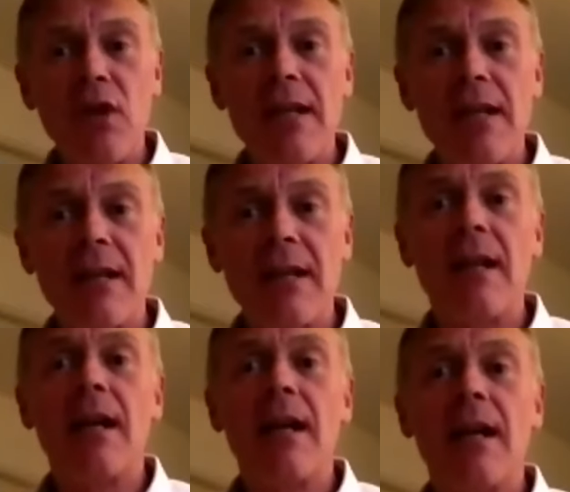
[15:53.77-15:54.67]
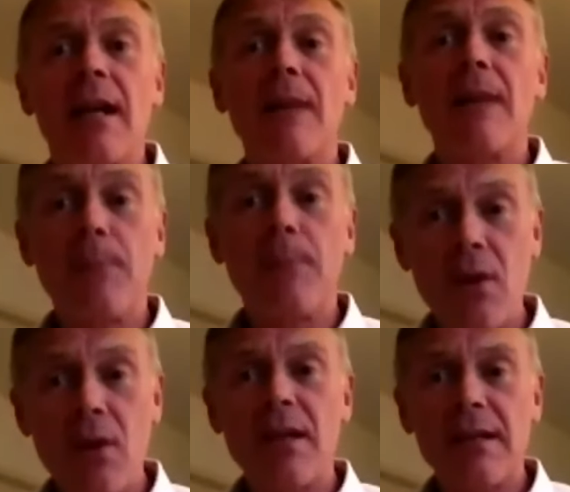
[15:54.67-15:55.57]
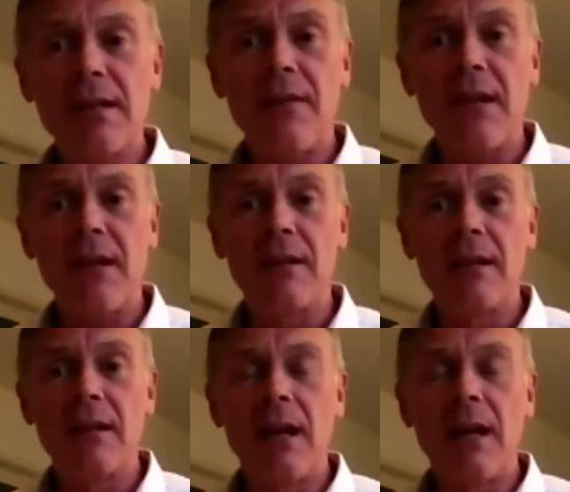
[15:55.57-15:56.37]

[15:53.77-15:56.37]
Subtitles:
Jesus as my personal savior.